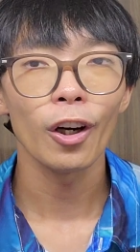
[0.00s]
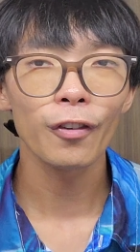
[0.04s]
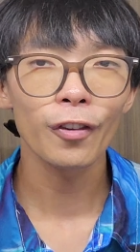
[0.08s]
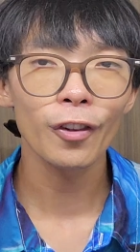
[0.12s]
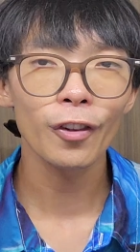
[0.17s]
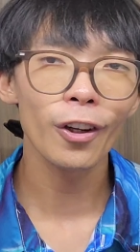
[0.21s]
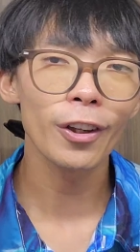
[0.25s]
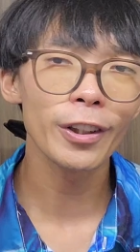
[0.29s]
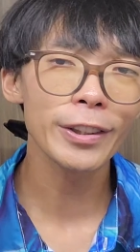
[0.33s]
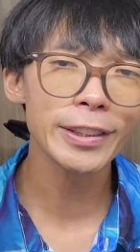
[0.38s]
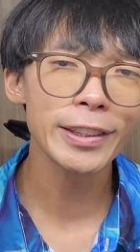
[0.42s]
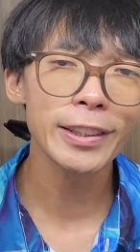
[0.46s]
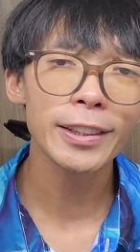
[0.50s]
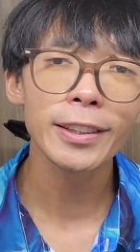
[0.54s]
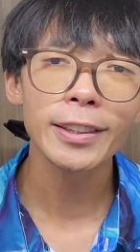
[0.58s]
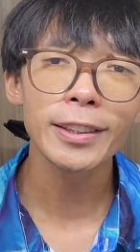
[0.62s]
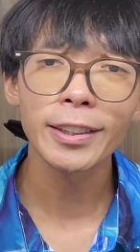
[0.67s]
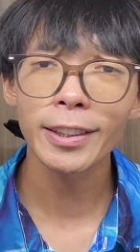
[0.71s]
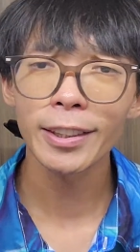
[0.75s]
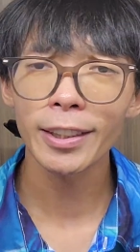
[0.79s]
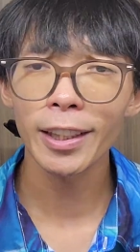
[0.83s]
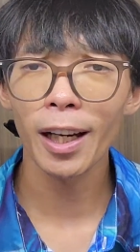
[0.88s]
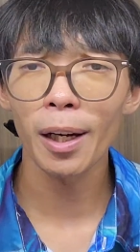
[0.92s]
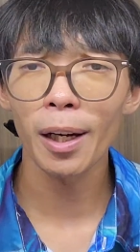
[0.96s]
course,
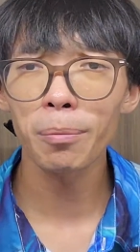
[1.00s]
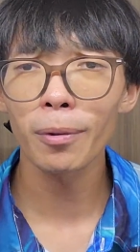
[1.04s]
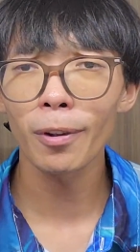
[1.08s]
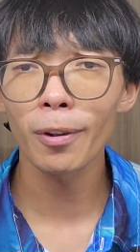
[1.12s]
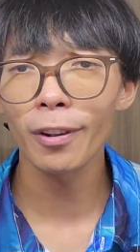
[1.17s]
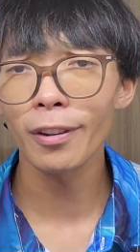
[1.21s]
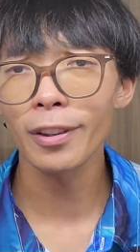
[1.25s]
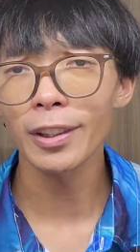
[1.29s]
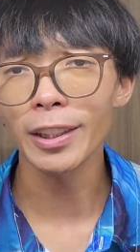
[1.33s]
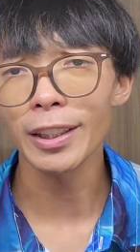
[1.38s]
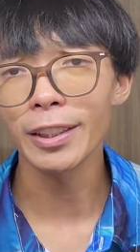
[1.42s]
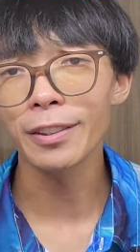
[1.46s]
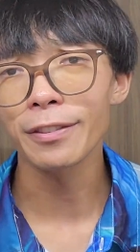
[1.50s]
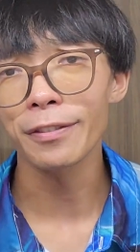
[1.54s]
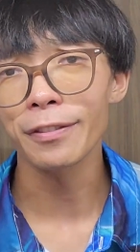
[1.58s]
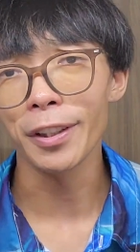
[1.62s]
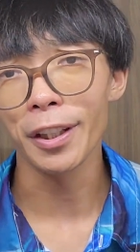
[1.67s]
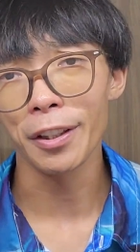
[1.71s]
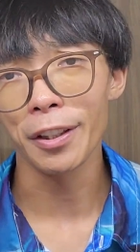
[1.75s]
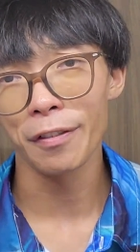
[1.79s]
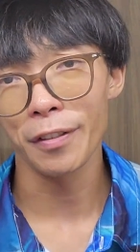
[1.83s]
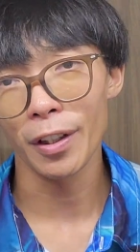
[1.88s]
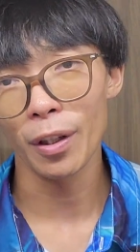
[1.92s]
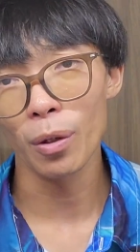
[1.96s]
Singapore is
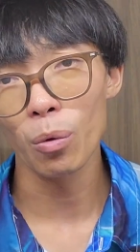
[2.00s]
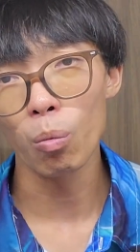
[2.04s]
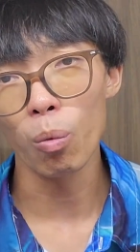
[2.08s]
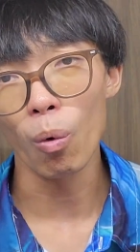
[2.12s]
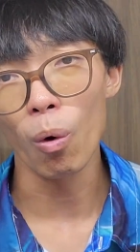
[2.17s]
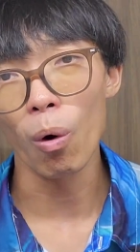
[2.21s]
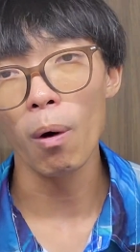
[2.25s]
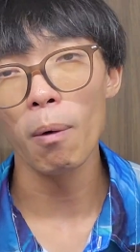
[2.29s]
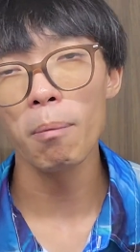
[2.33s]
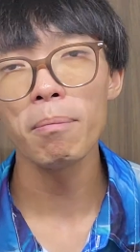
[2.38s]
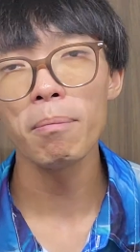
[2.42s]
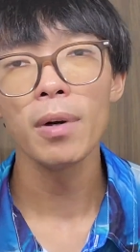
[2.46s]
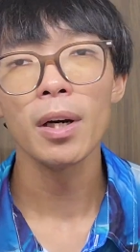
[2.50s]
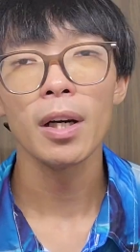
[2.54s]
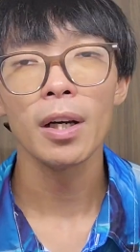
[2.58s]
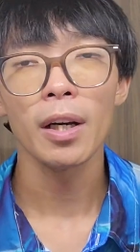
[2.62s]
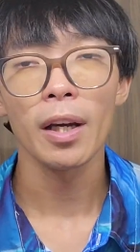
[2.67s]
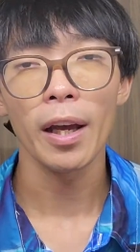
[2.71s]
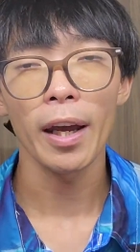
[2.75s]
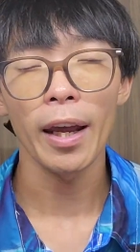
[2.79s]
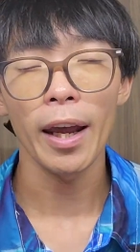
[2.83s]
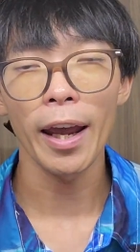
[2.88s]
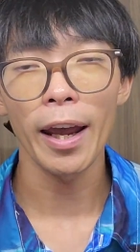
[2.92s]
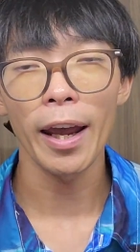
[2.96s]
very warm
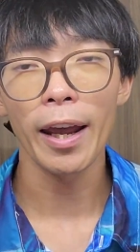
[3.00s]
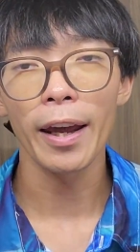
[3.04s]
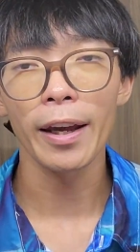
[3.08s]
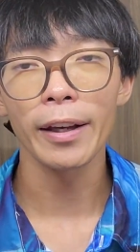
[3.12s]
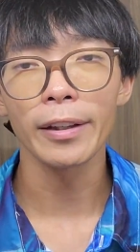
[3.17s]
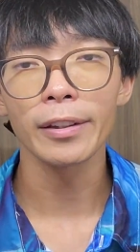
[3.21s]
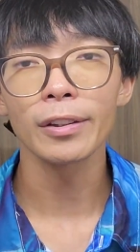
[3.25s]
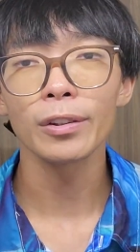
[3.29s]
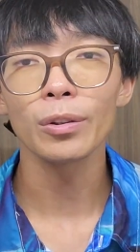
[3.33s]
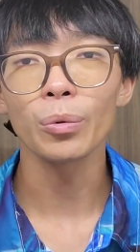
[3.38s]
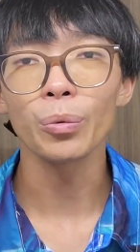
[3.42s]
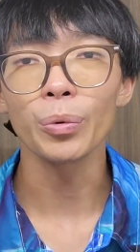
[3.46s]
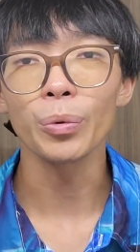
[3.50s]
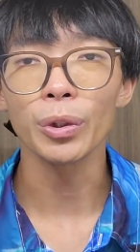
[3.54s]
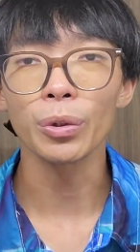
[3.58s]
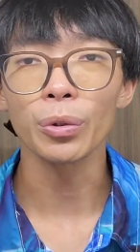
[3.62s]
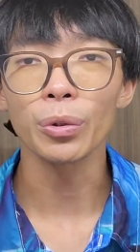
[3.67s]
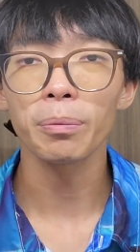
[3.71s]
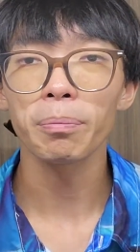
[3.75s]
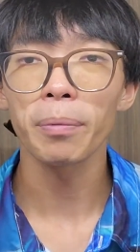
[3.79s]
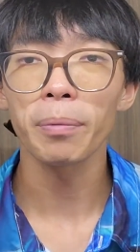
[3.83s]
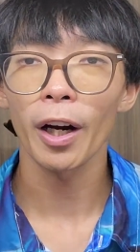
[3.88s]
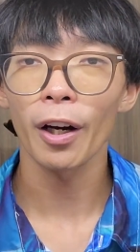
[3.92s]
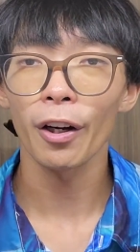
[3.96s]
and we
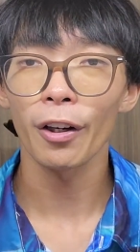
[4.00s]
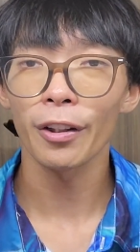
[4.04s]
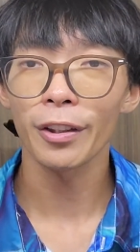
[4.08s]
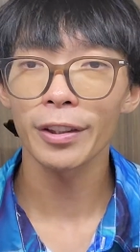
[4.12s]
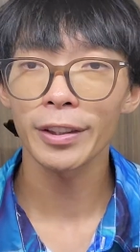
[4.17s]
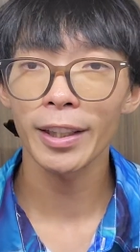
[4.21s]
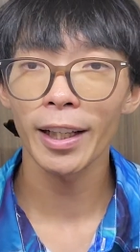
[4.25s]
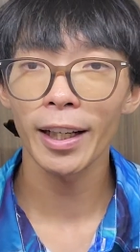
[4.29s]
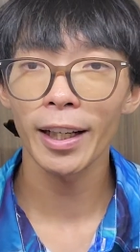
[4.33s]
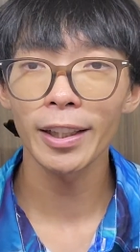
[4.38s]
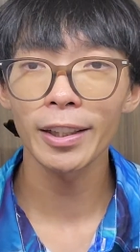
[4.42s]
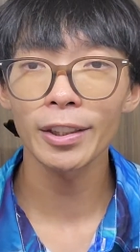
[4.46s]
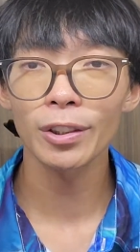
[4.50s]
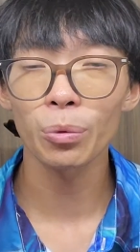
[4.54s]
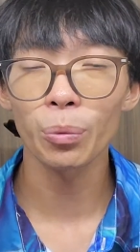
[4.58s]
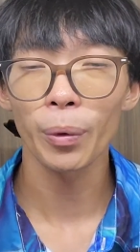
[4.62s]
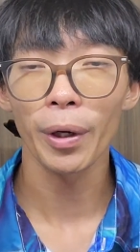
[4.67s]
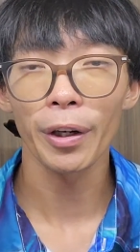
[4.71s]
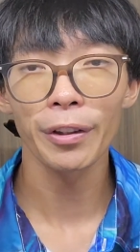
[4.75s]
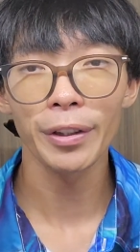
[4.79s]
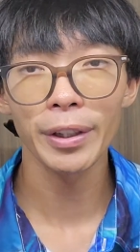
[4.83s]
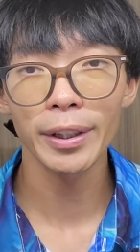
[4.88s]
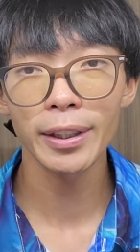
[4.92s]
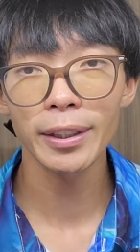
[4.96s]
will prioritize
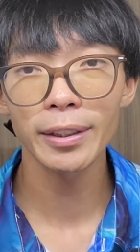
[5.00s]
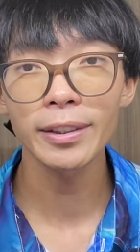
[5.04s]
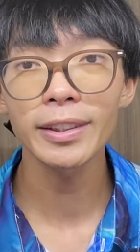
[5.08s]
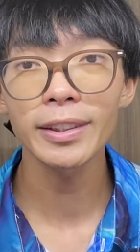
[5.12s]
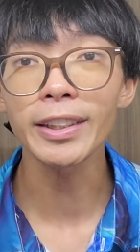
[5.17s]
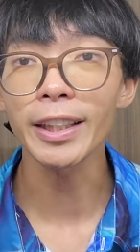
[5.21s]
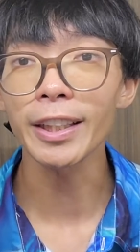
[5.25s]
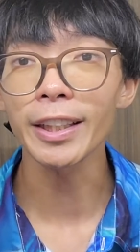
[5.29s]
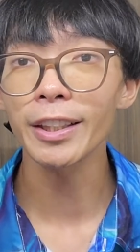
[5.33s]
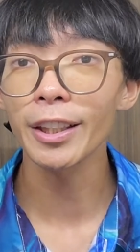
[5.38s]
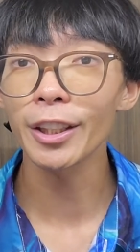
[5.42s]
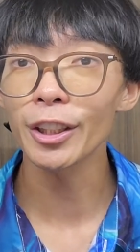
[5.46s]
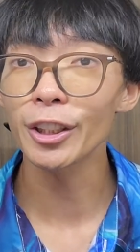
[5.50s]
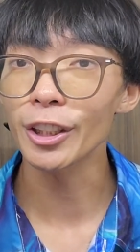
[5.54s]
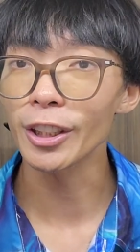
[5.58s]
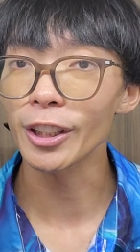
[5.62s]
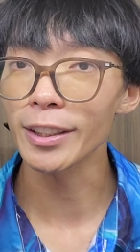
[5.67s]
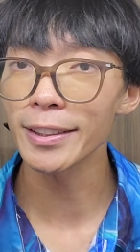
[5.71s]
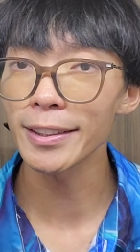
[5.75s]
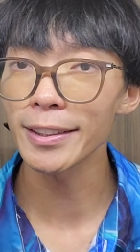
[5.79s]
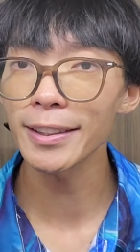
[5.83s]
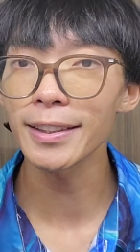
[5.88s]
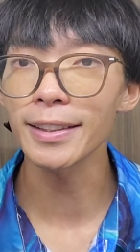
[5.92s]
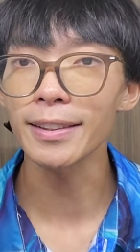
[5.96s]
wearing thinner
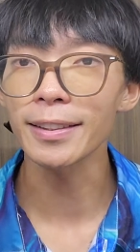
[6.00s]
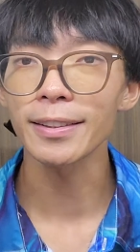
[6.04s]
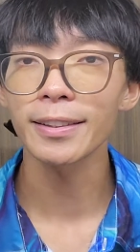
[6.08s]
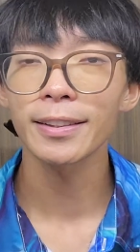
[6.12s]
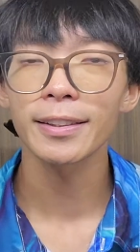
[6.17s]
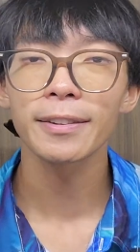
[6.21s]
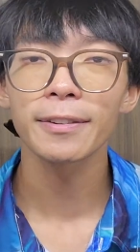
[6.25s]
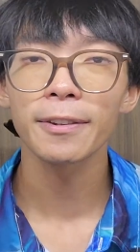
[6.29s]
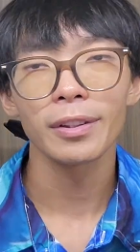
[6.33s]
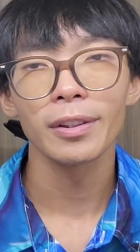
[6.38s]
jerseys.